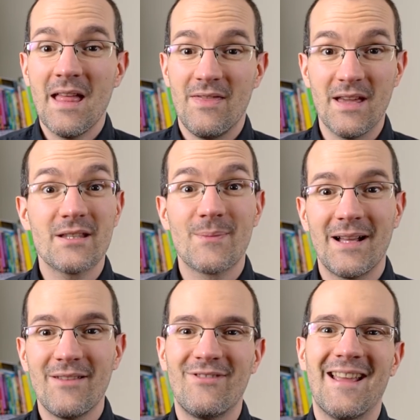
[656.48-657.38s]
That's
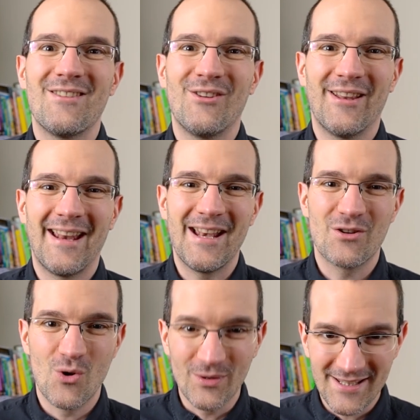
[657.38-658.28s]
why regular and
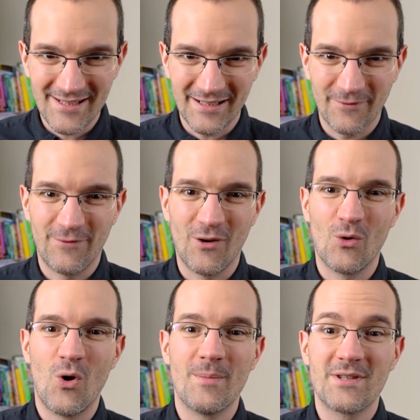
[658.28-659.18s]
consistent
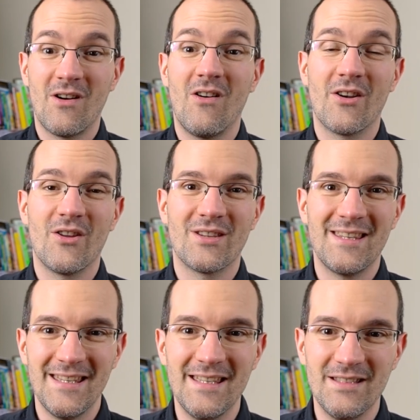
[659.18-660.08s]
follow-ups are the
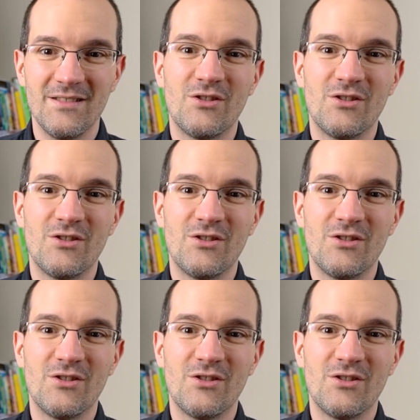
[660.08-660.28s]
key